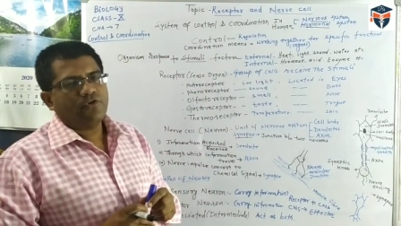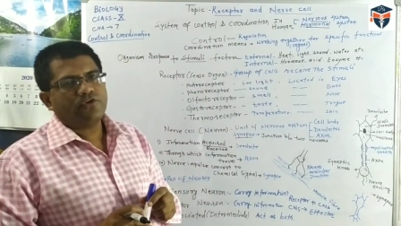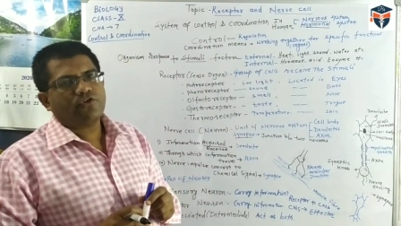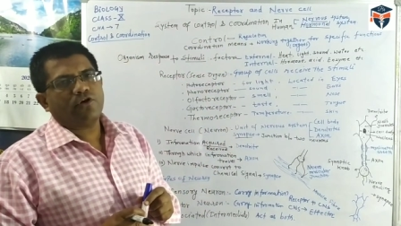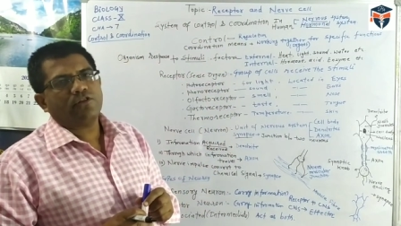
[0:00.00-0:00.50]

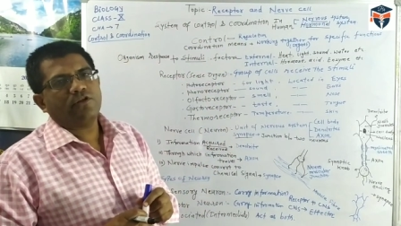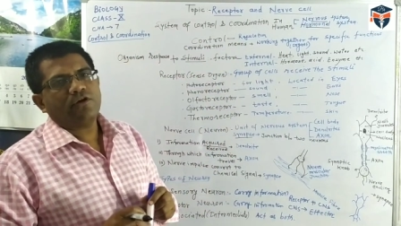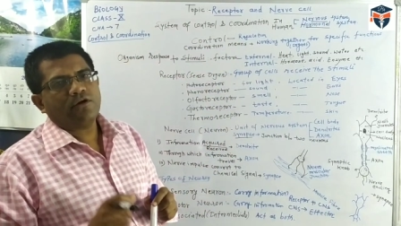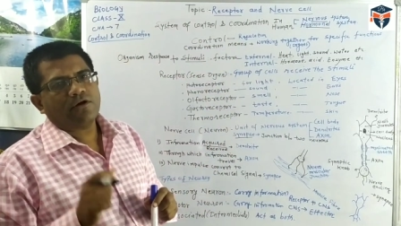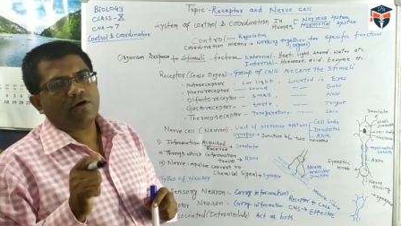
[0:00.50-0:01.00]
is called
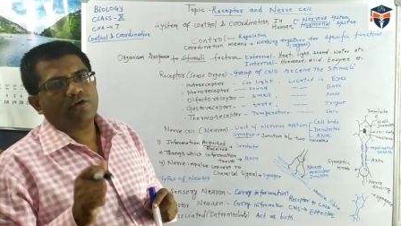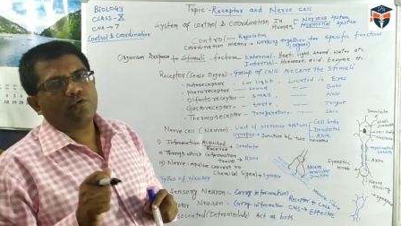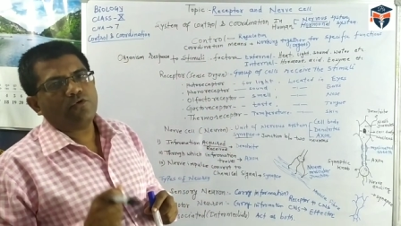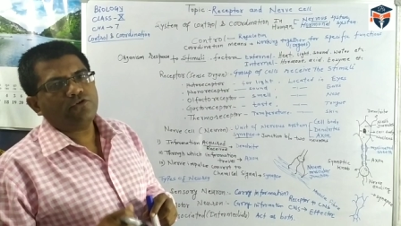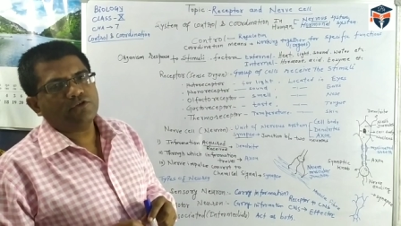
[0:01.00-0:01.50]
the
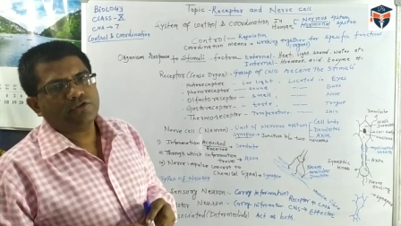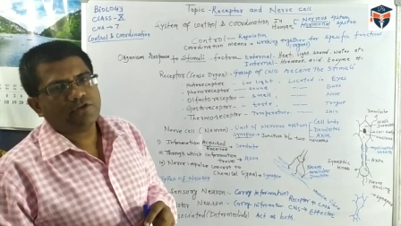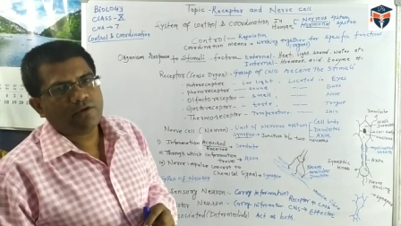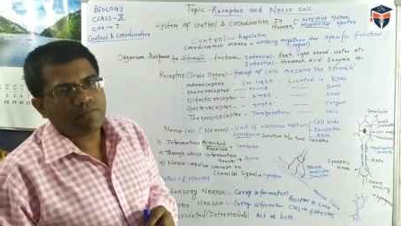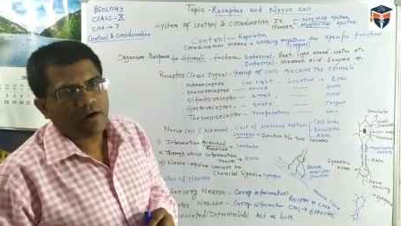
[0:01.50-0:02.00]
control
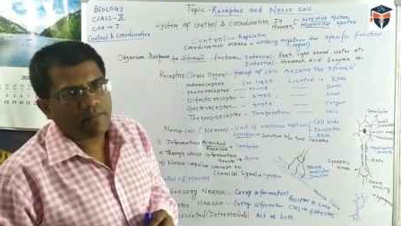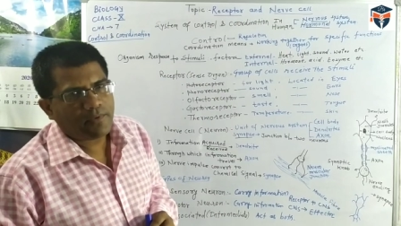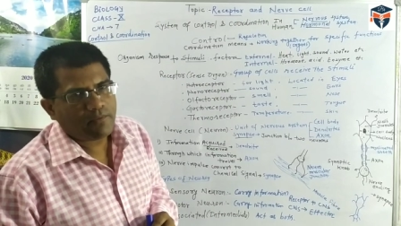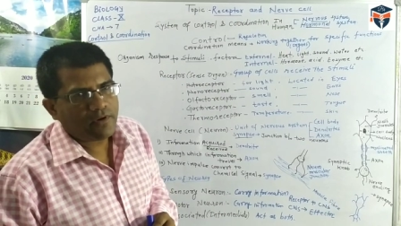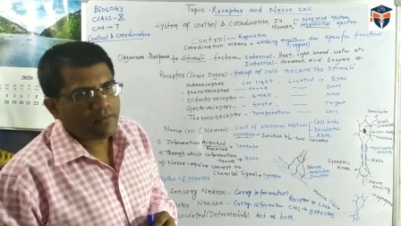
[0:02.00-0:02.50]
system of
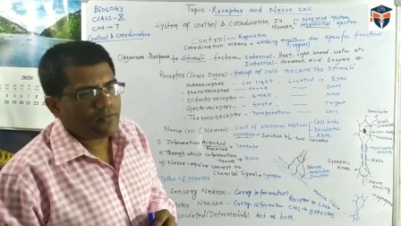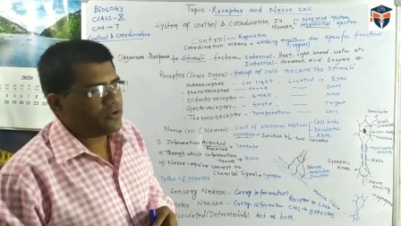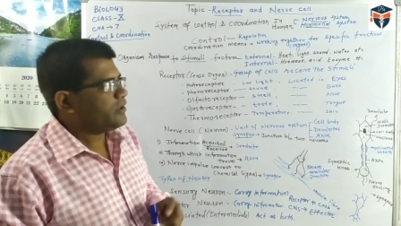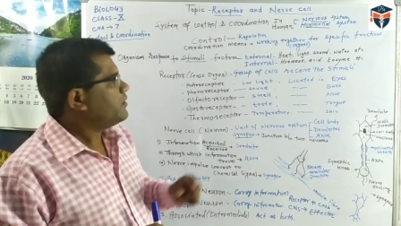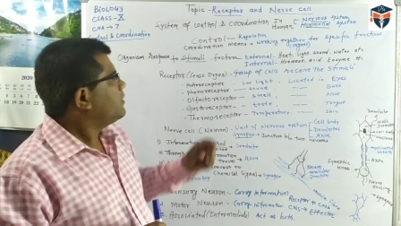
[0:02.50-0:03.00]
our
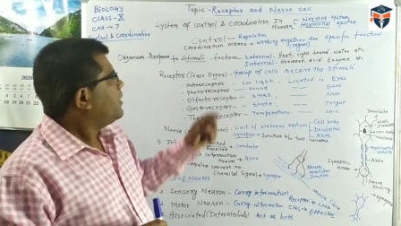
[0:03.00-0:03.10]
body,